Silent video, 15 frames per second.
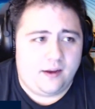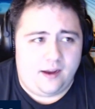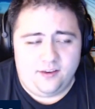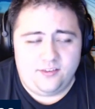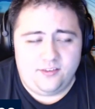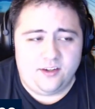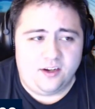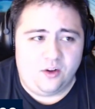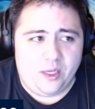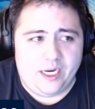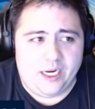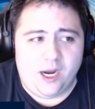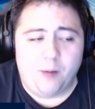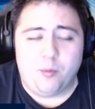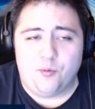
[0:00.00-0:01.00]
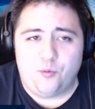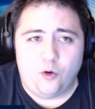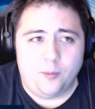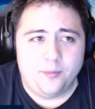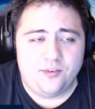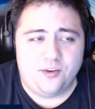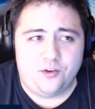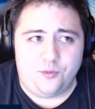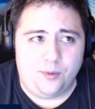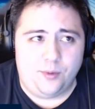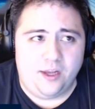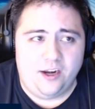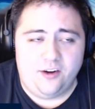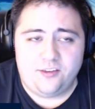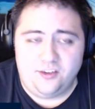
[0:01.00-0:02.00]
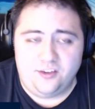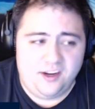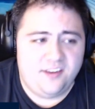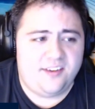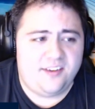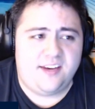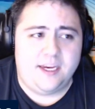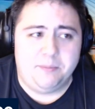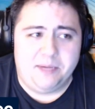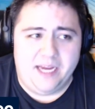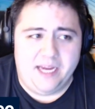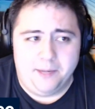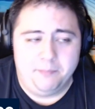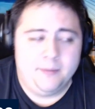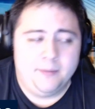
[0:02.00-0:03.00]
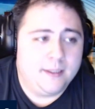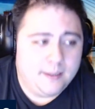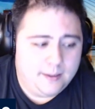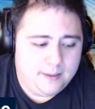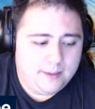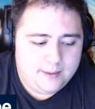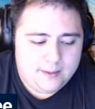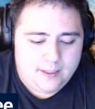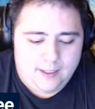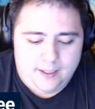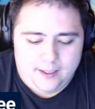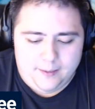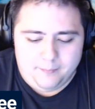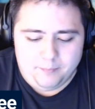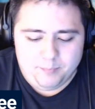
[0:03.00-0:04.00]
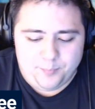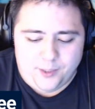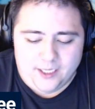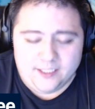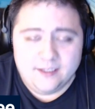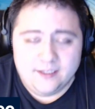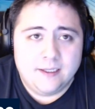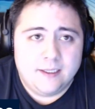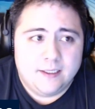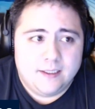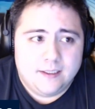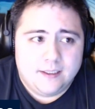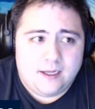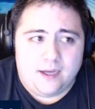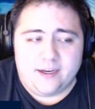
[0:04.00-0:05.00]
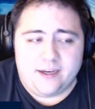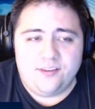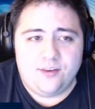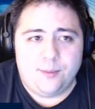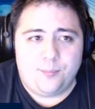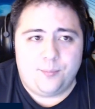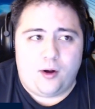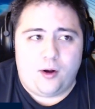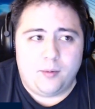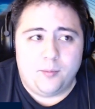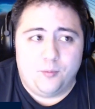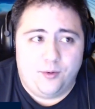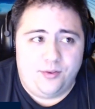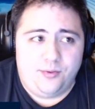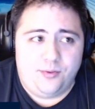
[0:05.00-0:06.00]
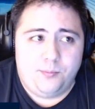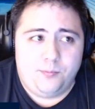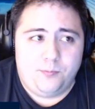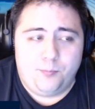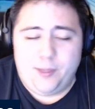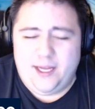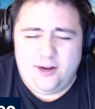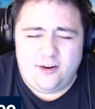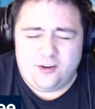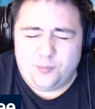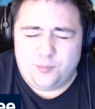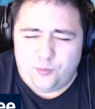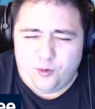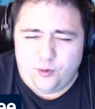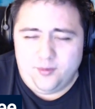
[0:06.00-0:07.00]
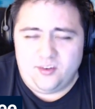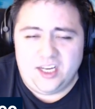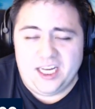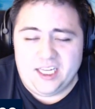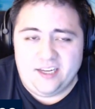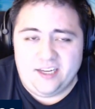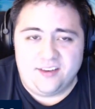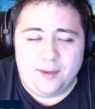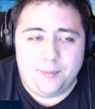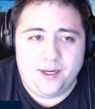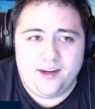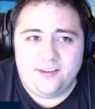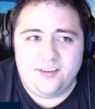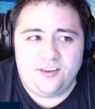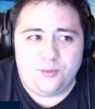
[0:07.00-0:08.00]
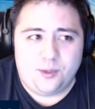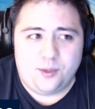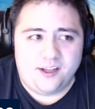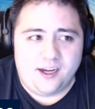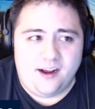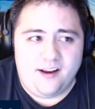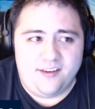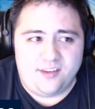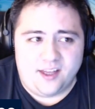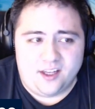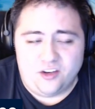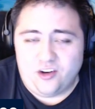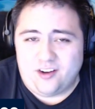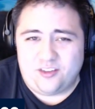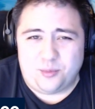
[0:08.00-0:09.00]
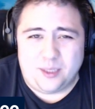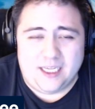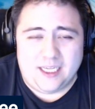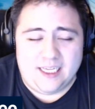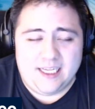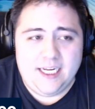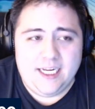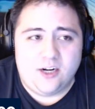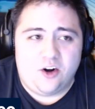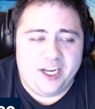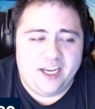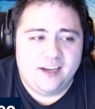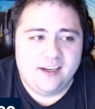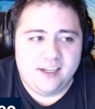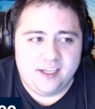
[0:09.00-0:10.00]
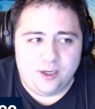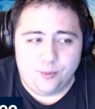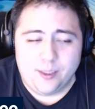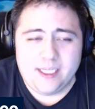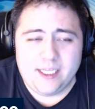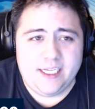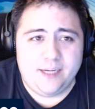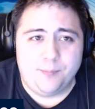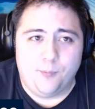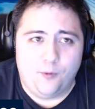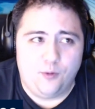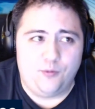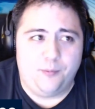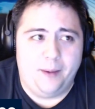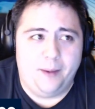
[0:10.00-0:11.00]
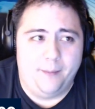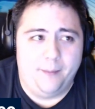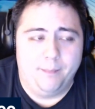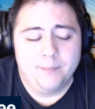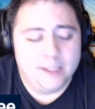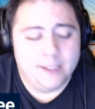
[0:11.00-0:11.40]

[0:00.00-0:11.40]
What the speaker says: singling out performances from players because it is a team game. But I guess the problem with Pionk's performance lately is that because he's one of the guys that the Jets really lean on, you really need more from him.